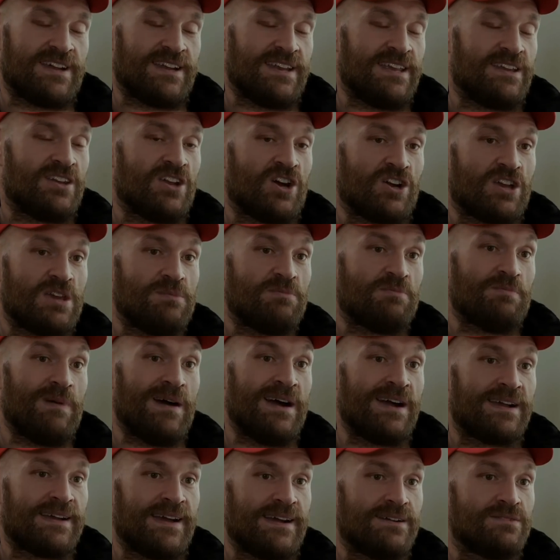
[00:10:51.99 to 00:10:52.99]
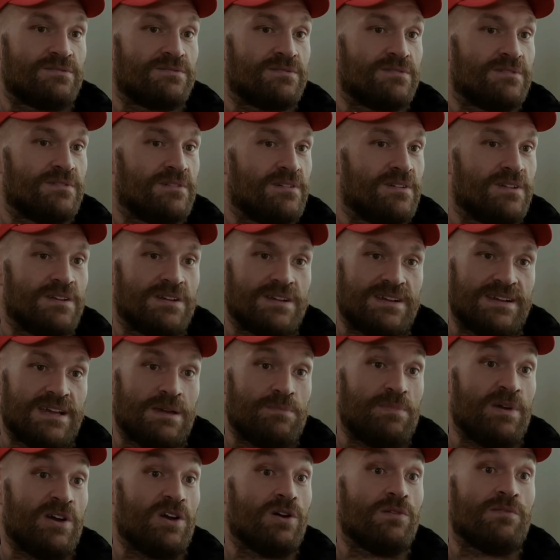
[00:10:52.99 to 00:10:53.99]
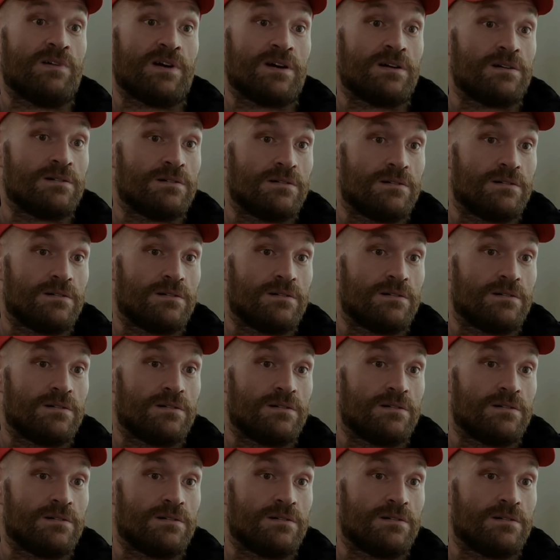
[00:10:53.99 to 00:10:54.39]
and he'd knock him spark out. He'd be over.